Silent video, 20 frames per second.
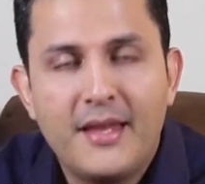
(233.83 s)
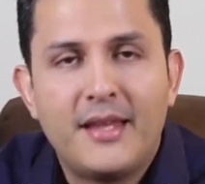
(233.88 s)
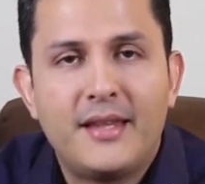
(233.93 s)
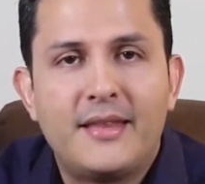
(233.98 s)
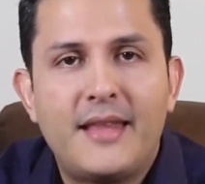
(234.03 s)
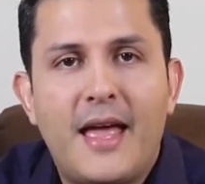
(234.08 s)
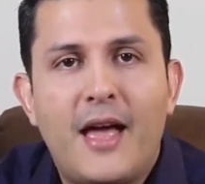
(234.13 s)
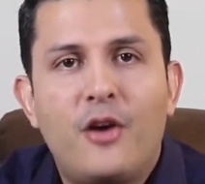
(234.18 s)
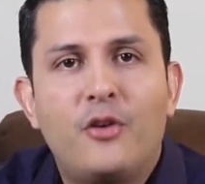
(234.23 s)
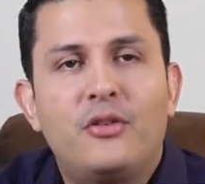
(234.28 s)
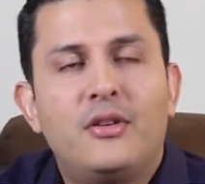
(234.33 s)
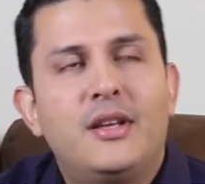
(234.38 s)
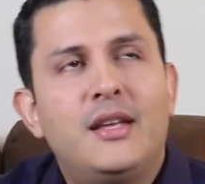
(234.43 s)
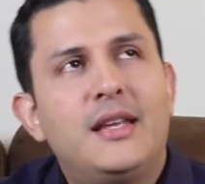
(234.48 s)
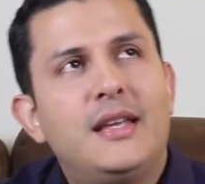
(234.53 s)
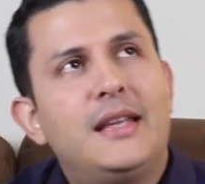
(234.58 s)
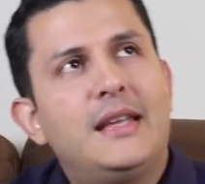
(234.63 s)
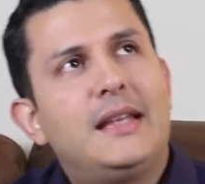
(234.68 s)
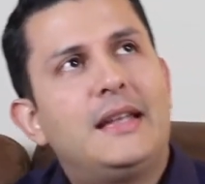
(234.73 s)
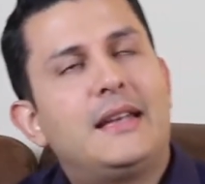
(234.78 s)
Now,
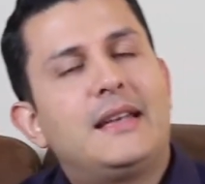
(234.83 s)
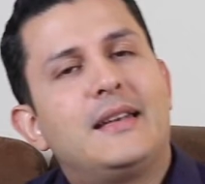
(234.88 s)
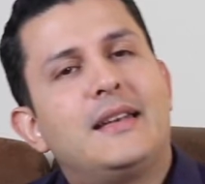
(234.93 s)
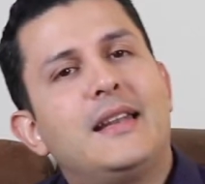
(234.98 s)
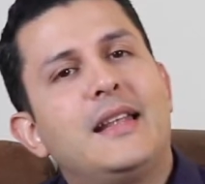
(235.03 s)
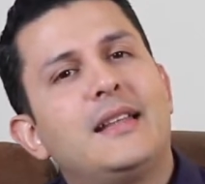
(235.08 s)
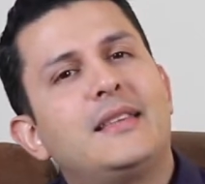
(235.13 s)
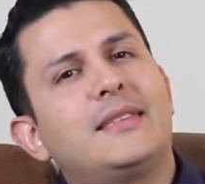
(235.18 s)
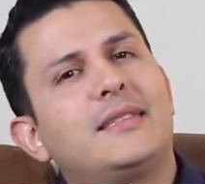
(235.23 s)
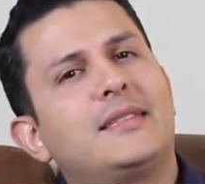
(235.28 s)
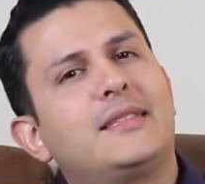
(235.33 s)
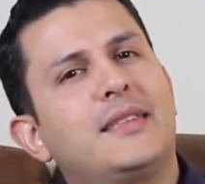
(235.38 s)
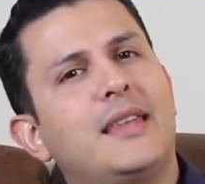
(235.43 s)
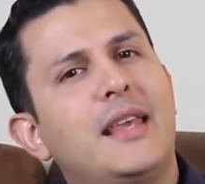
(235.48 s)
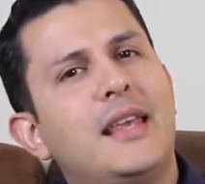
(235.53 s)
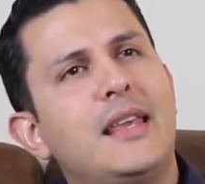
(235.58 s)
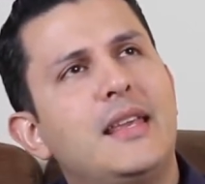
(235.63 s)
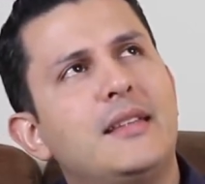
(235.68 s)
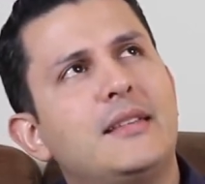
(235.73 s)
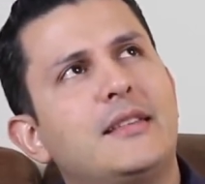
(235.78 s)
let's
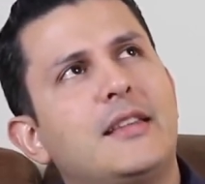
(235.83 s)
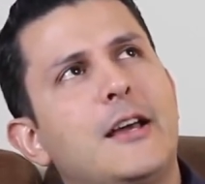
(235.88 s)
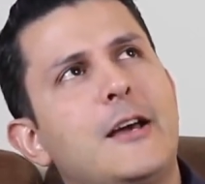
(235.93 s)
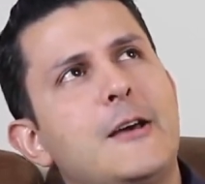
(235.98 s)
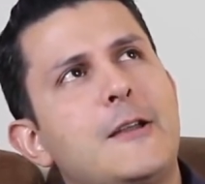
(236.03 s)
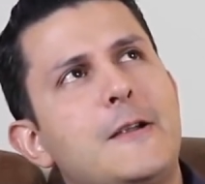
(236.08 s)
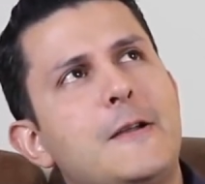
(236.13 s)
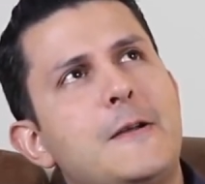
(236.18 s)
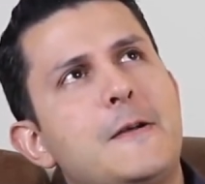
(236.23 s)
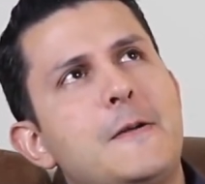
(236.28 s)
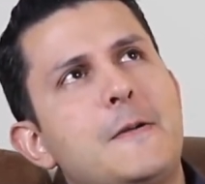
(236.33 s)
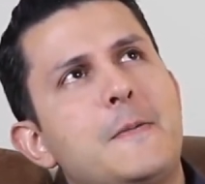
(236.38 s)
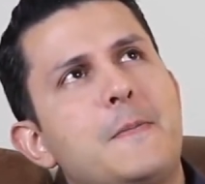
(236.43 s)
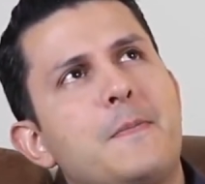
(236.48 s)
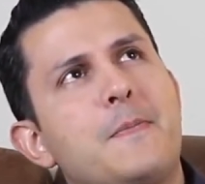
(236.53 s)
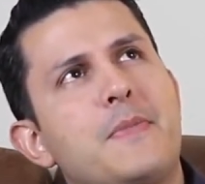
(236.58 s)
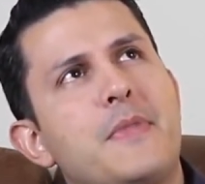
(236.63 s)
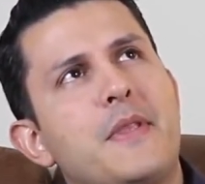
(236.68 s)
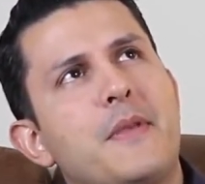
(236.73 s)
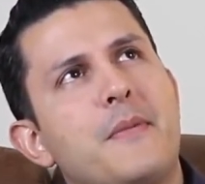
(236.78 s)
say
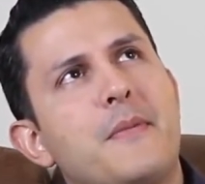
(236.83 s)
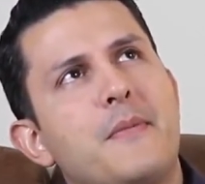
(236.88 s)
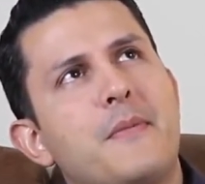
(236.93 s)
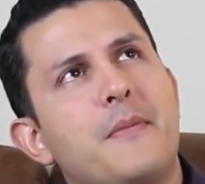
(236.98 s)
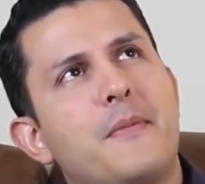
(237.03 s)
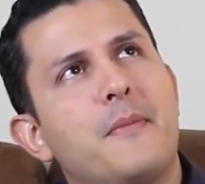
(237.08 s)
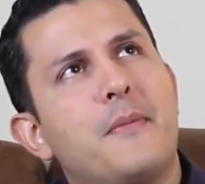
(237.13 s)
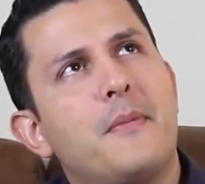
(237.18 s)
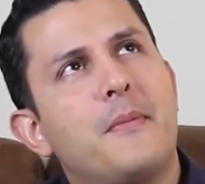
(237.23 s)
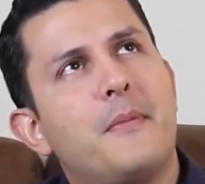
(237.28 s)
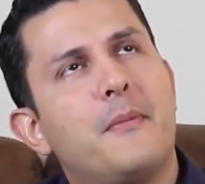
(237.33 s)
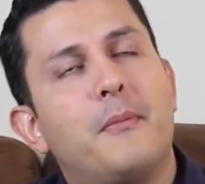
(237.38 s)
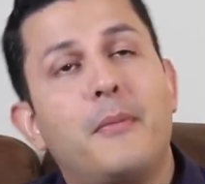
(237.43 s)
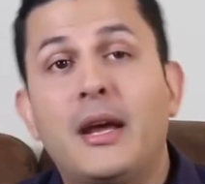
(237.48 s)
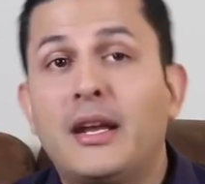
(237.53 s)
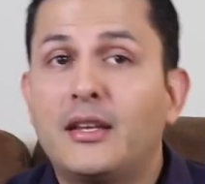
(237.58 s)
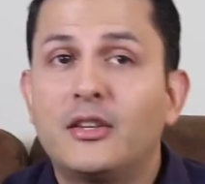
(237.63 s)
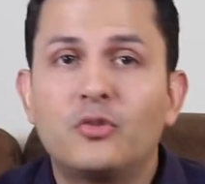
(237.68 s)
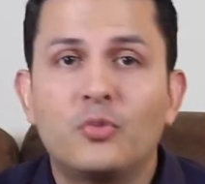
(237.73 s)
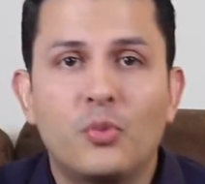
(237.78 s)
that
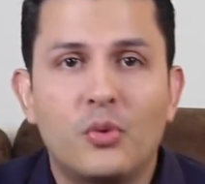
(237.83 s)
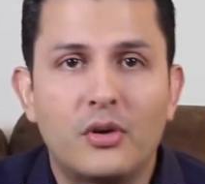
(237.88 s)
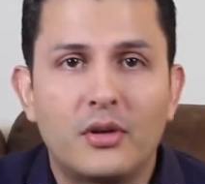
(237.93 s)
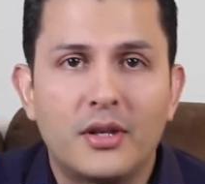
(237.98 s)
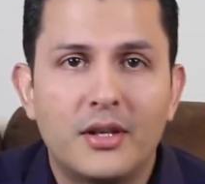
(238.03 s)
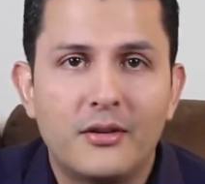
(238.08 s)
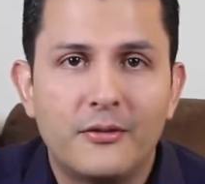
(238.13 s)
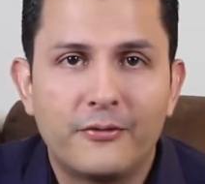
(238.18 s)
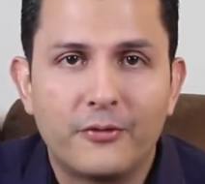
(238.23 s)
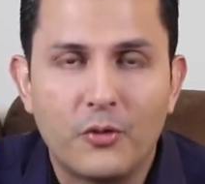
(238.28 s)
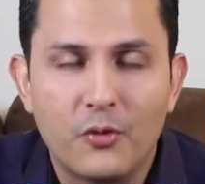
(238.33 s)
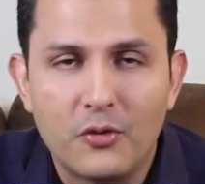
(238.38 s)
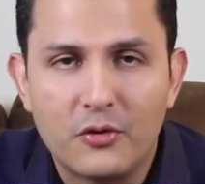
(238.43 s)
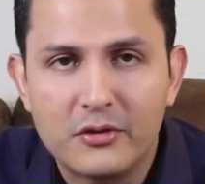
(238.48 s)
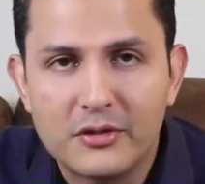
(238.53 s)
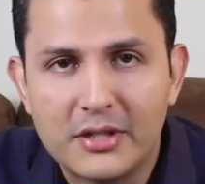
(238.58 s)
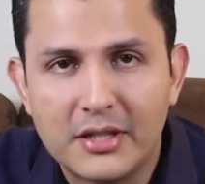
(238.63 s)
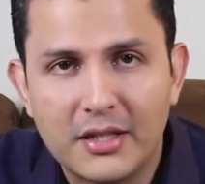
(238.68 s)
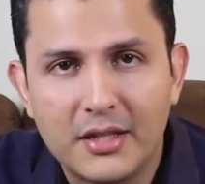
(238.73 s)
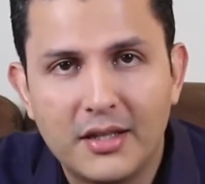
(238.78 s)
Mike is working, of
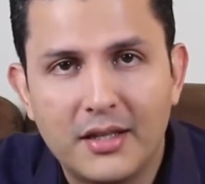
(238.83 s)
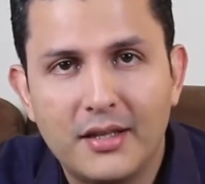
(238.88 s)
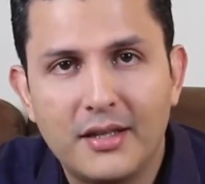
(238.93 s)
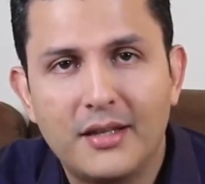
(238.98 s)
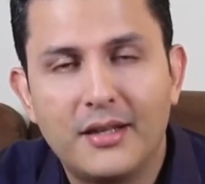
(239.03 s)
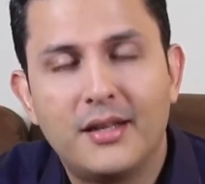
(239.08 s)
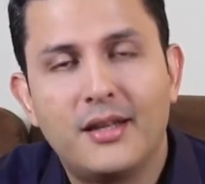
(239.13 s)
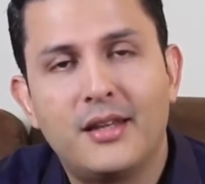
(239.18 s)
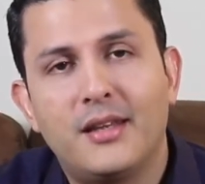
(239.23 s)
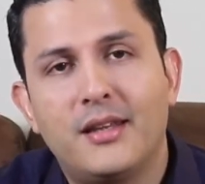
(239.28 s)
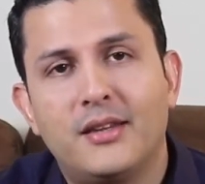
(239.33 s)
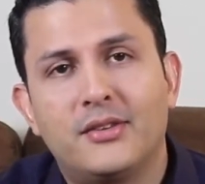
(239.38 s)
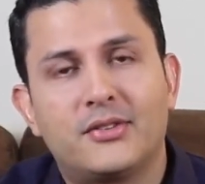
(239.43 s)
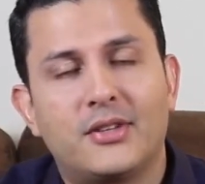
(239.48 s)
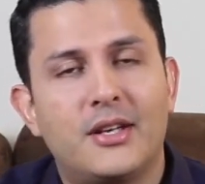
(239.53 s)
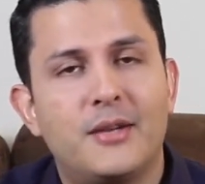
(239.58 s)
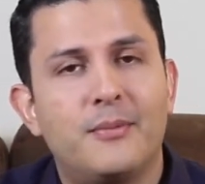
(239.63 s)
course, he is an